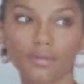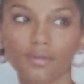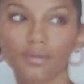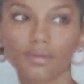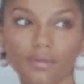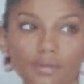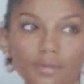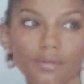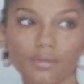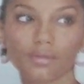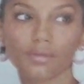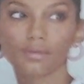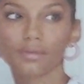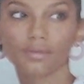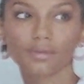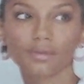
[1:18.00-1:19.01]
the back. You
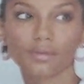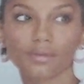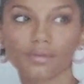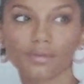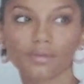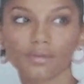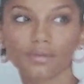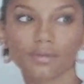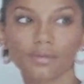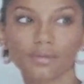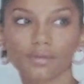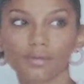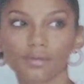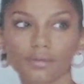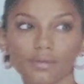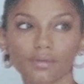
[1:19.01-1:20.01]
can have
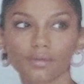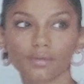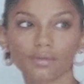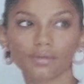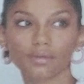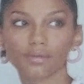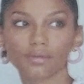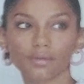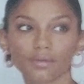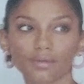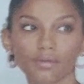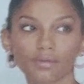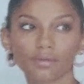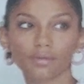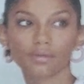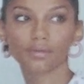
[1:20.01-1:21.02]
a long cuff
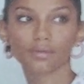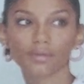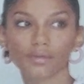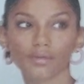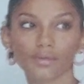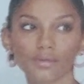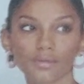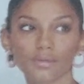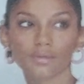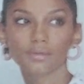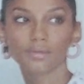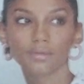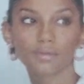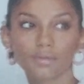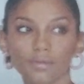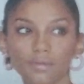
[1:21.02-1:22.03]
or a short cuff.
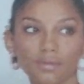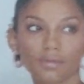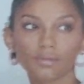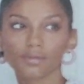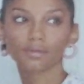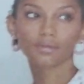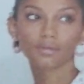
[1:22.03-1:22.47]
And